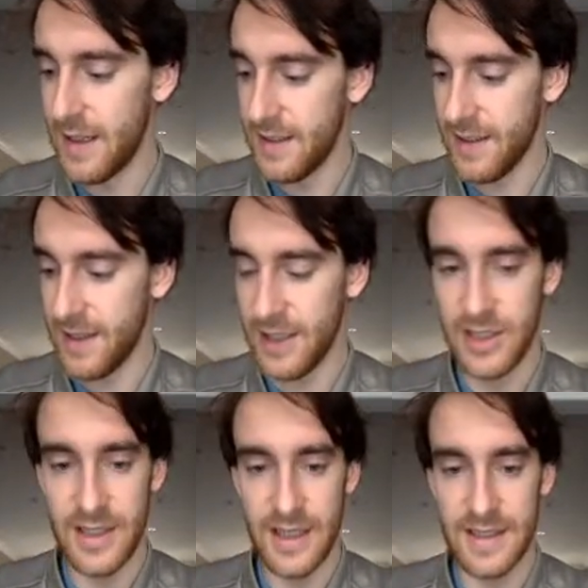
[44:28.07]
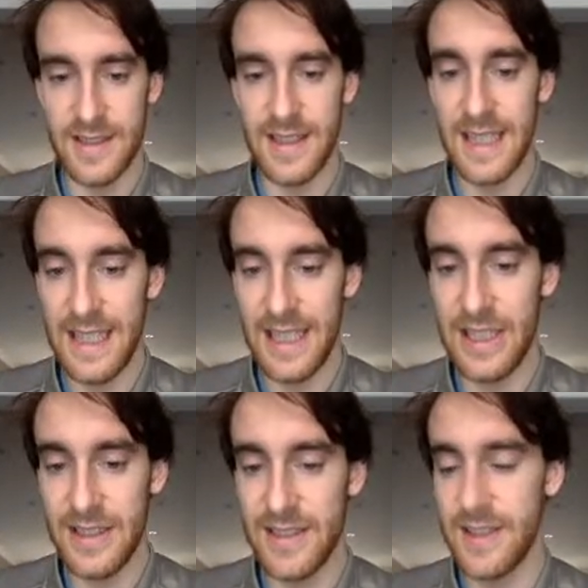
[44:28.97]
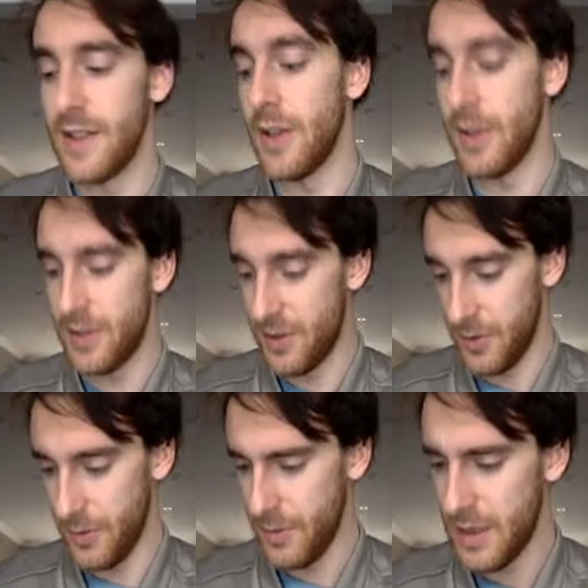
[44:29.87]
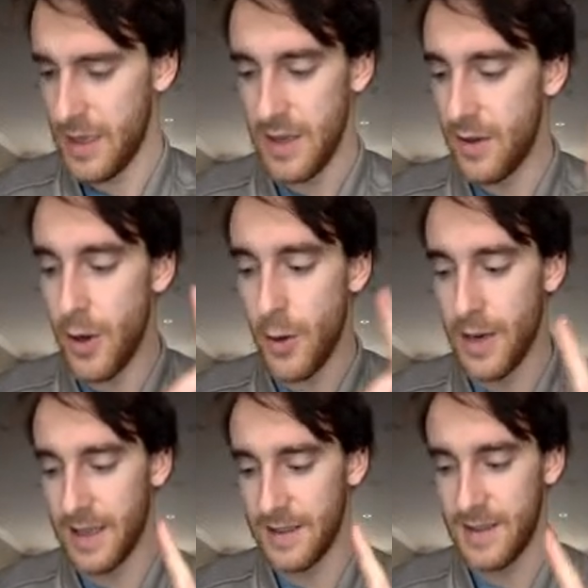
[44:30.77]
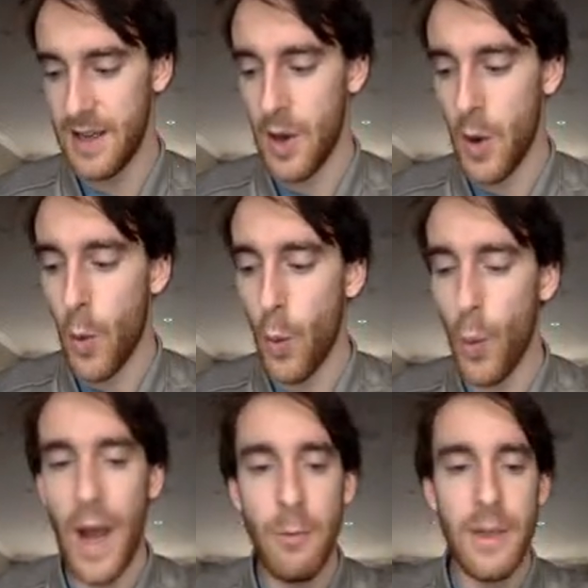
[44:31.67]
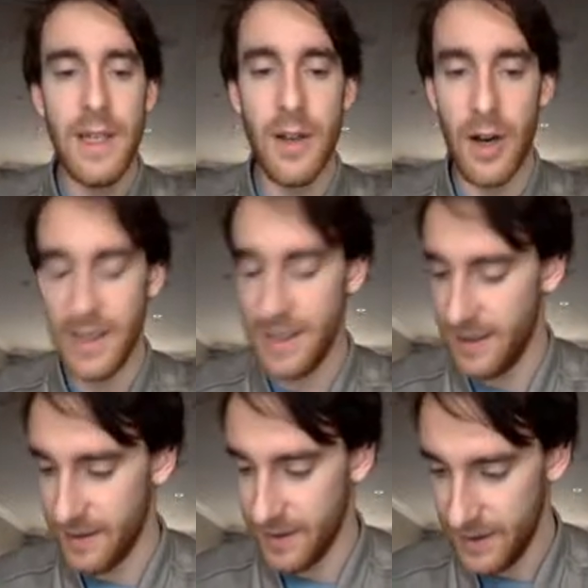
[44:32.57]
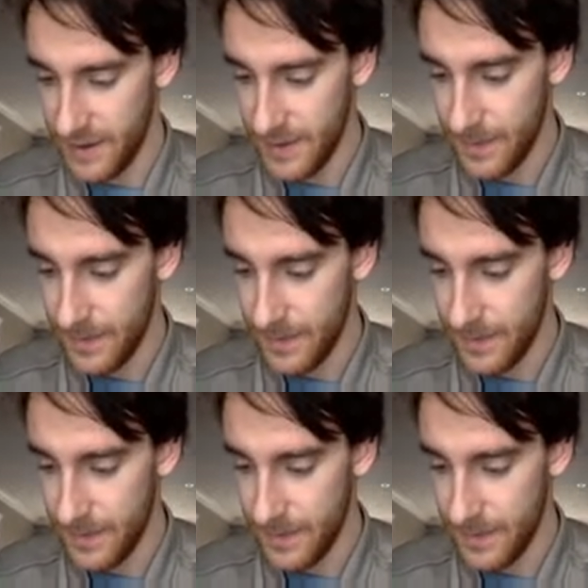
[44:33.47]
Takeshi says is to. No, guys, when we got here,